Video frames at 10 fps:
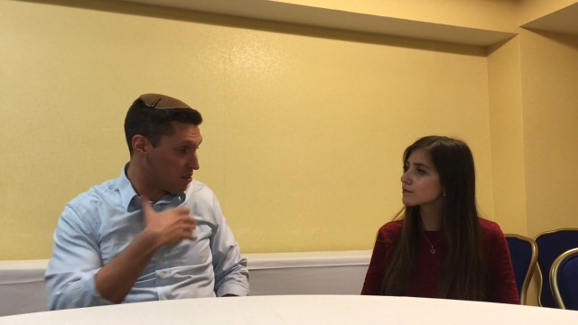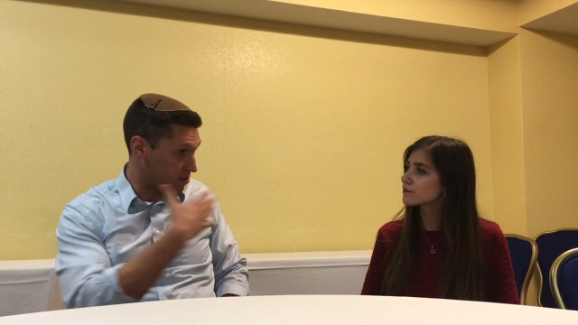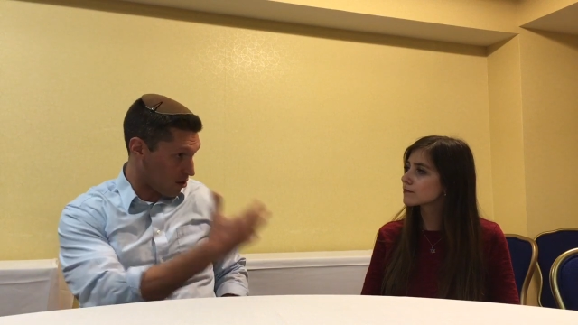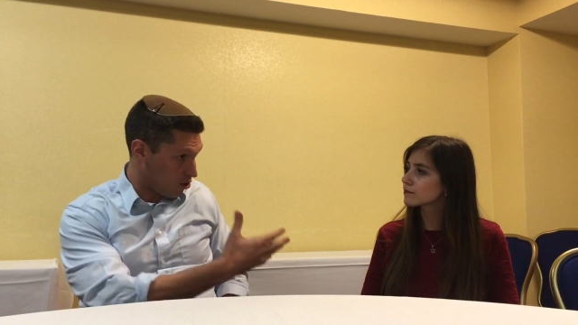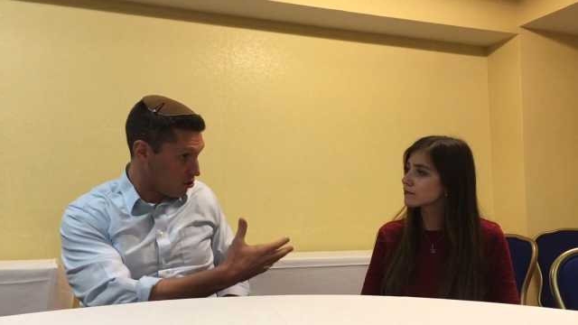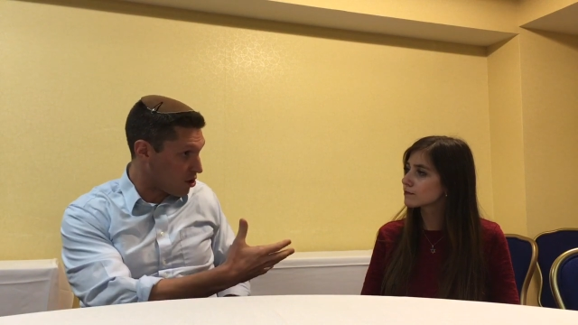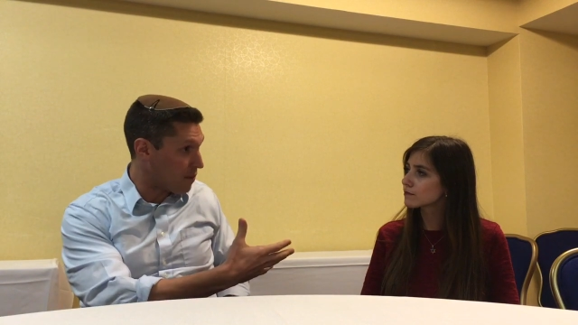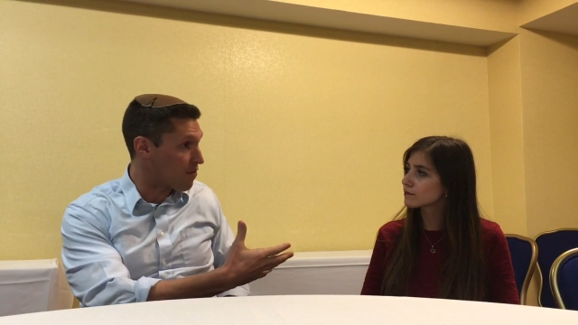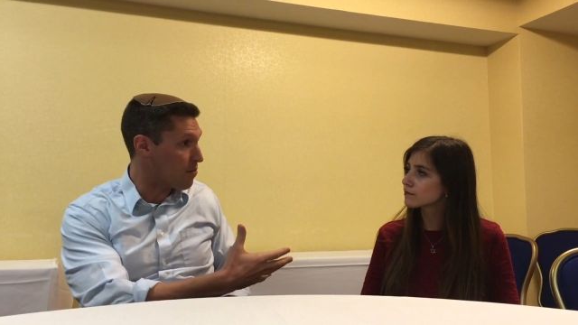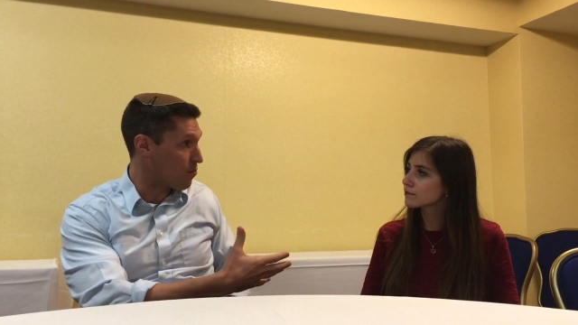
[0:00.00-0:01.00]
Speaker 1: It sounds like you, you
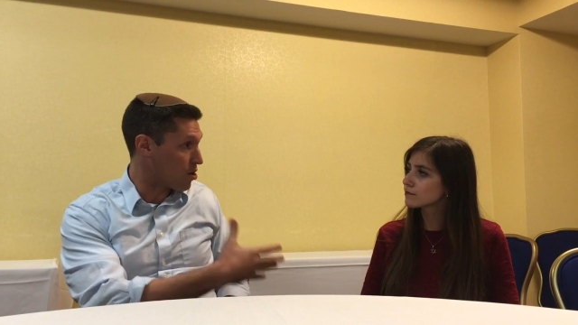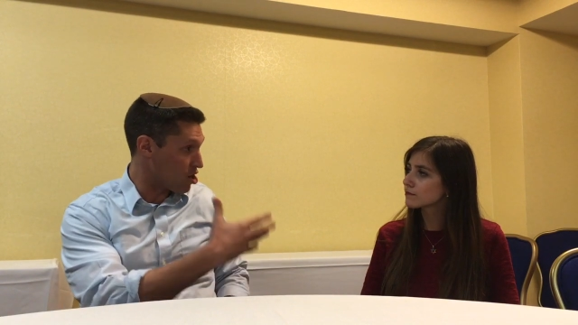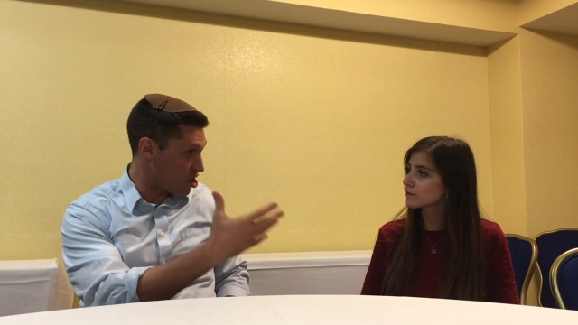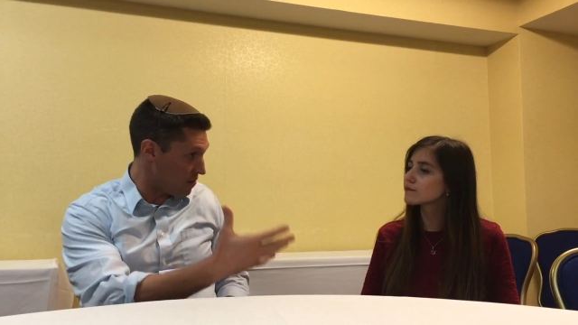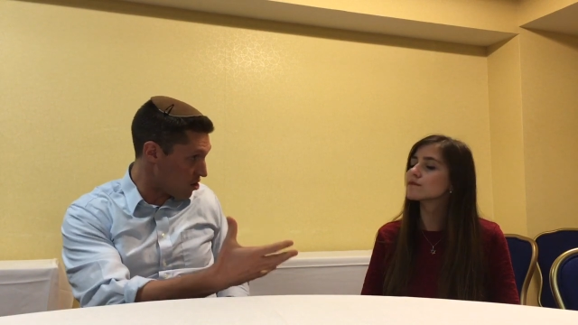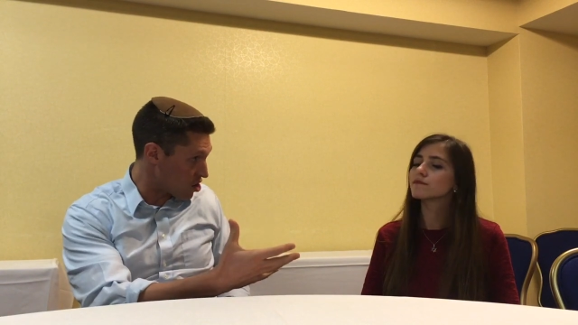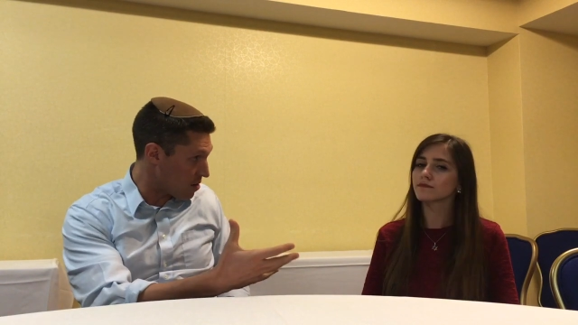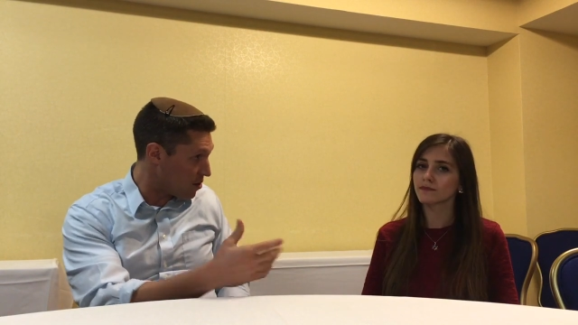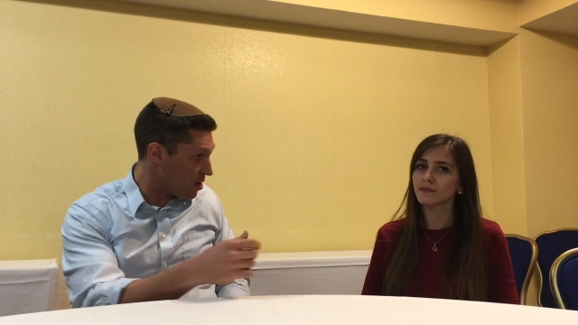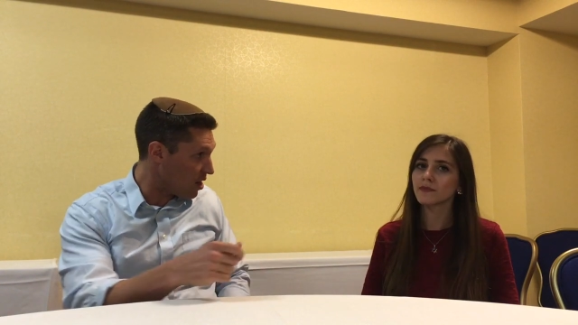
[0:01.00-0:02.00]
come from a more
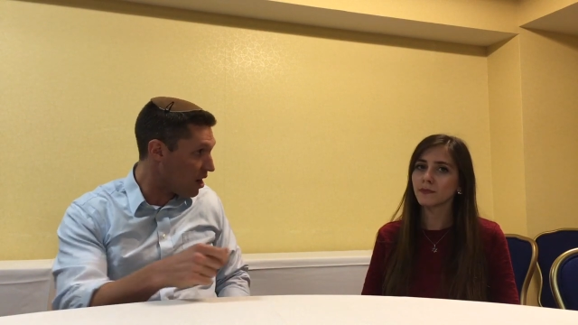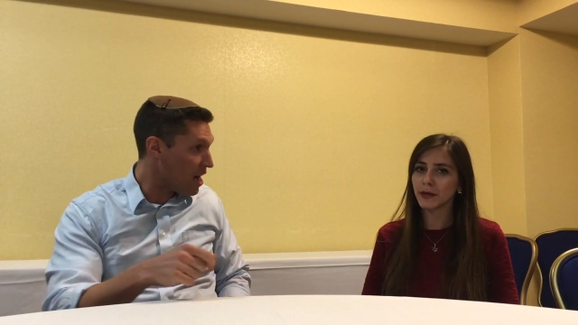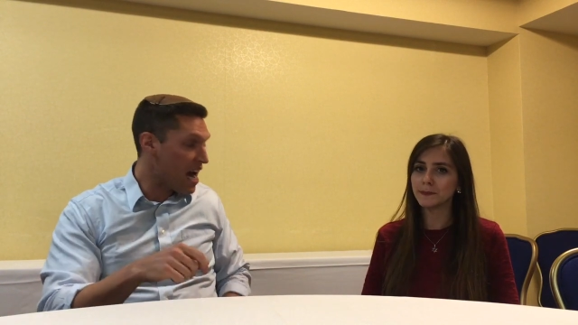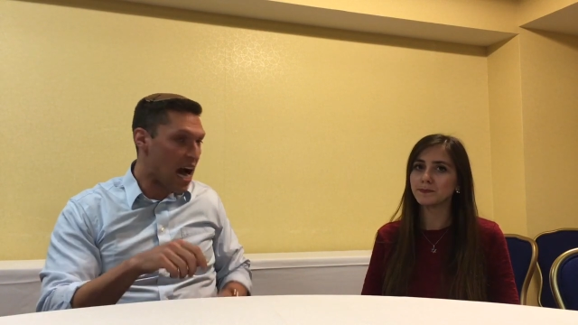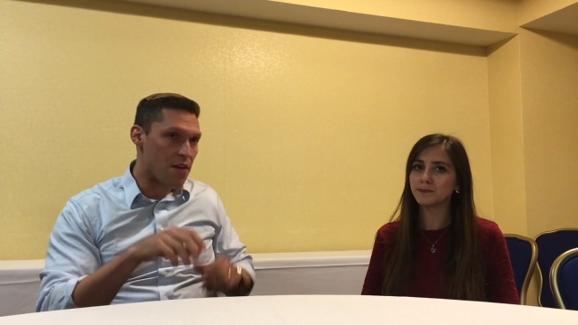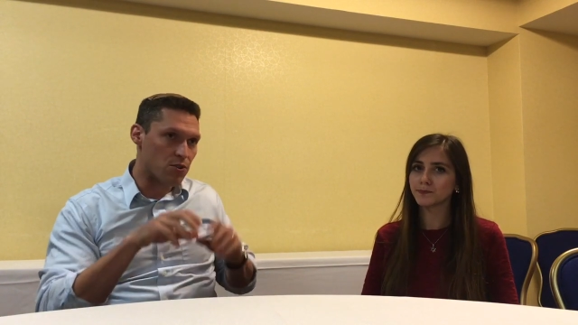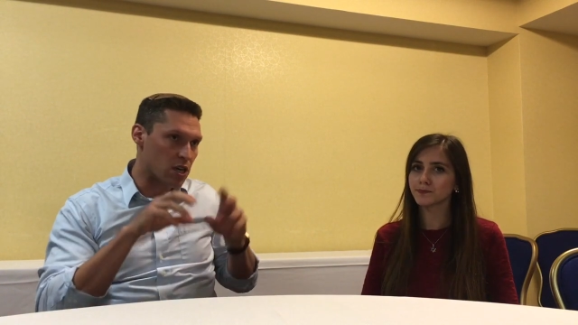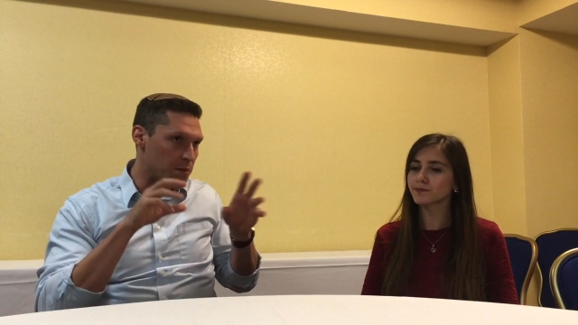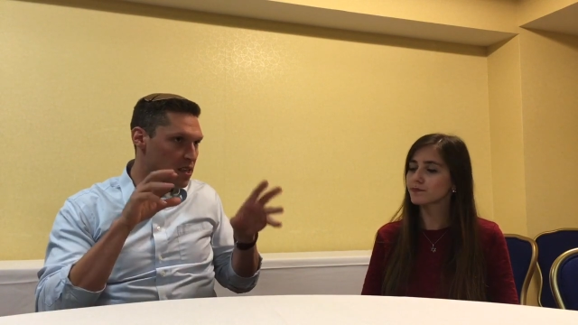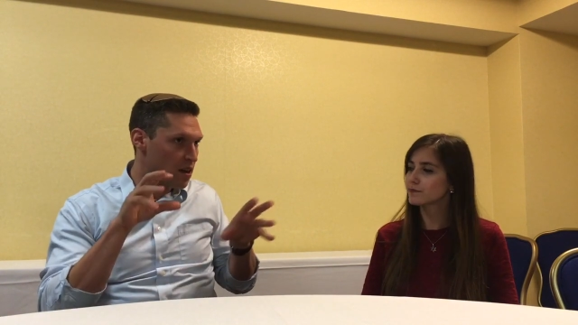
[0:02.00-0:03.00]
yeshivish community, right. and
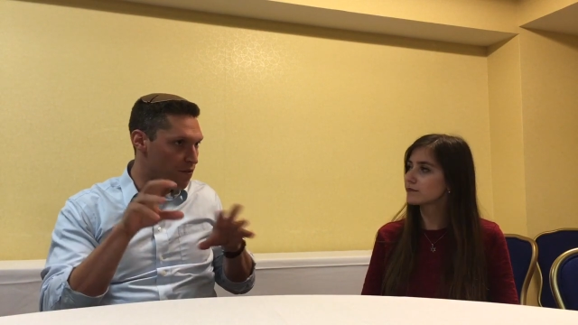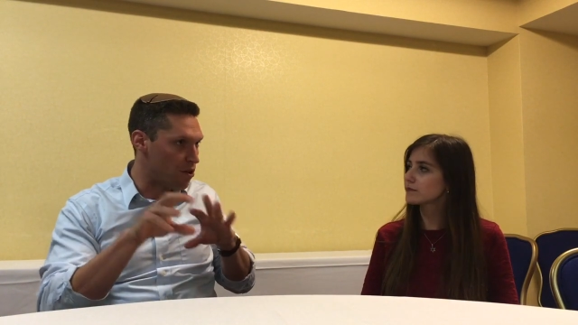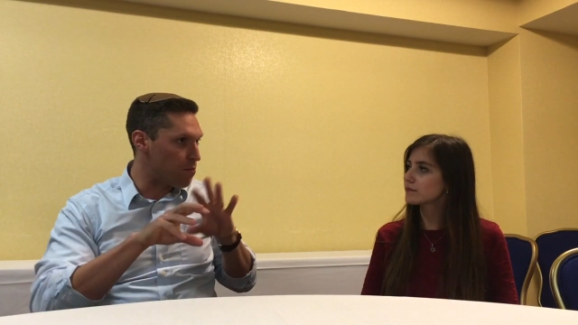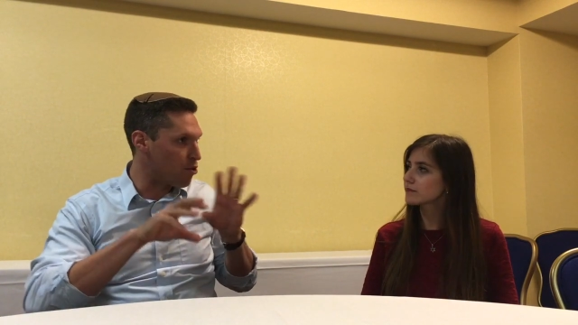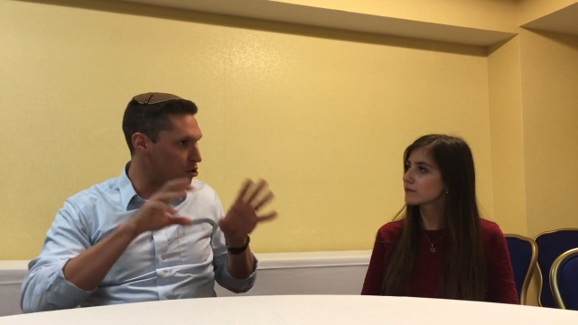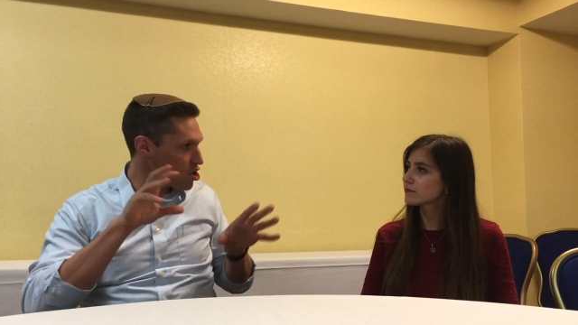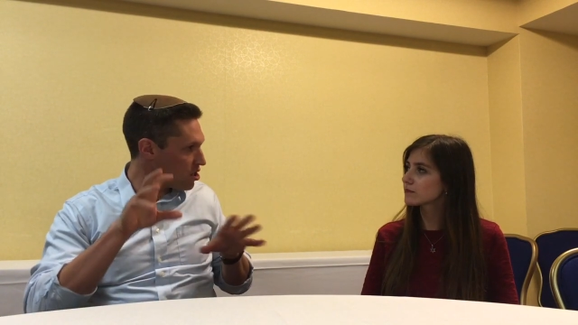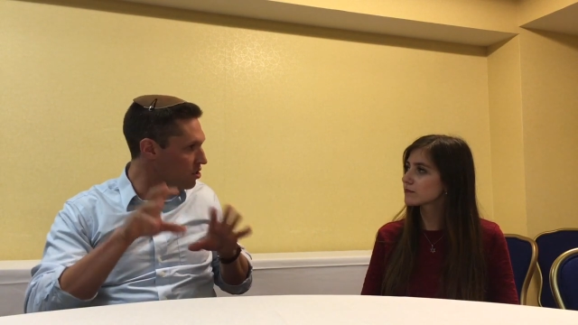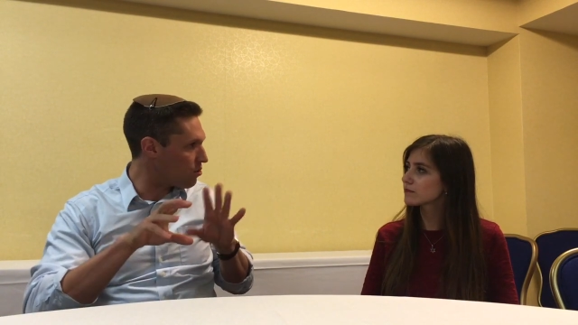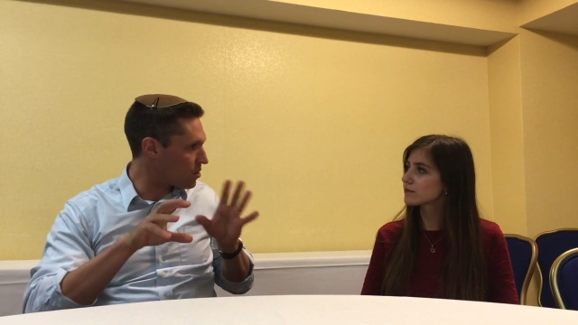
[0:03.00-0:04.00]
there's going to be different
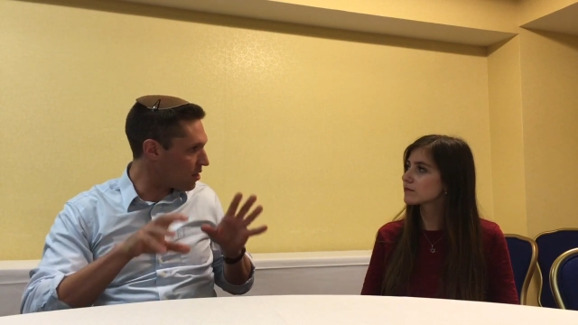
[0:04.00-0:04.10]
approaches in those